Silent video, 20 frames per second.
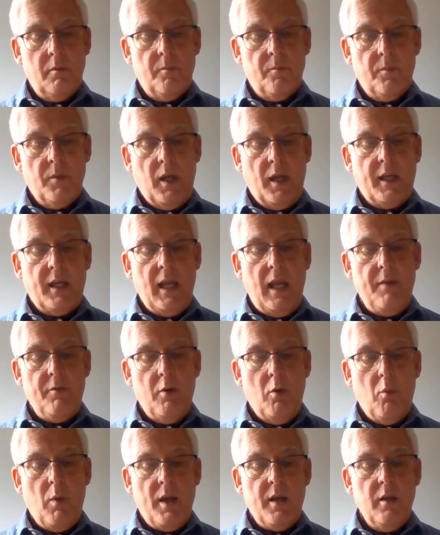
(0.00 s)
I gave her
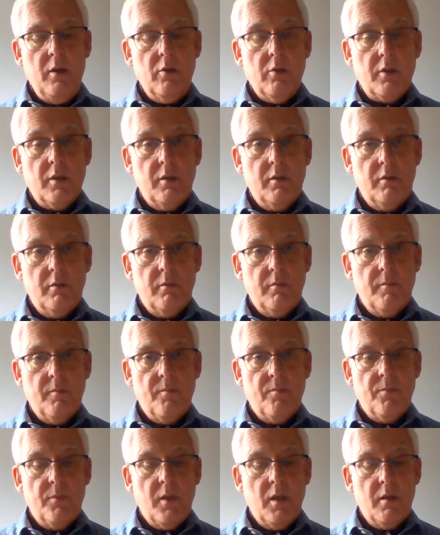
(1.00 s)
one look,
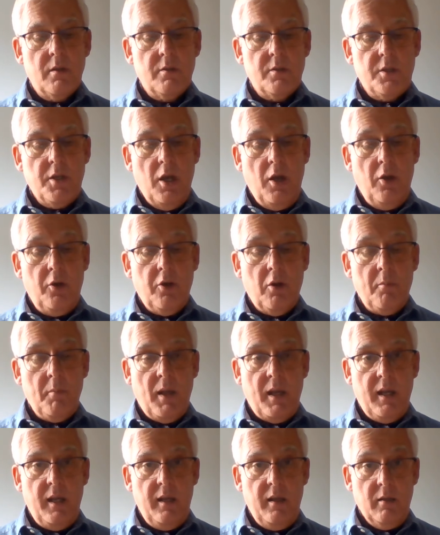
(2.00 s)
turned on my
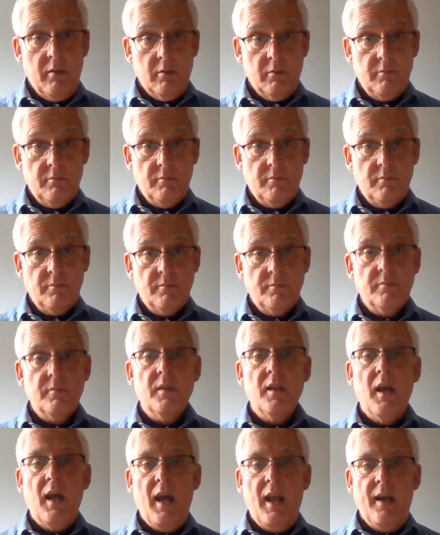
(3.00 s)
heel,
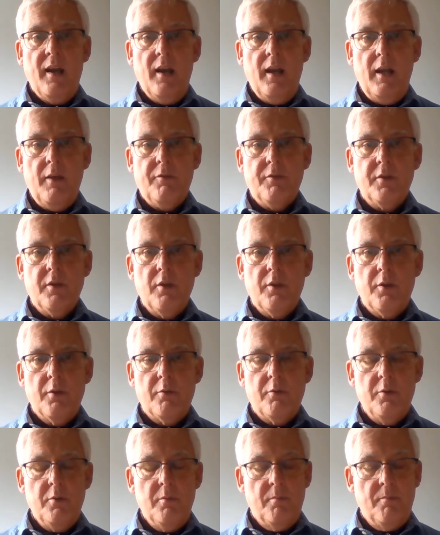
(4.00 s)
and left the
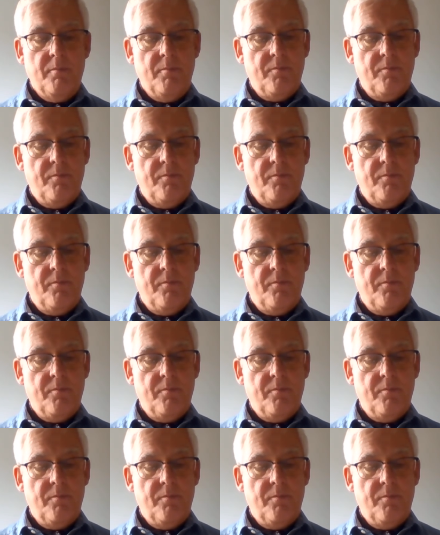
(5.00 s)
room.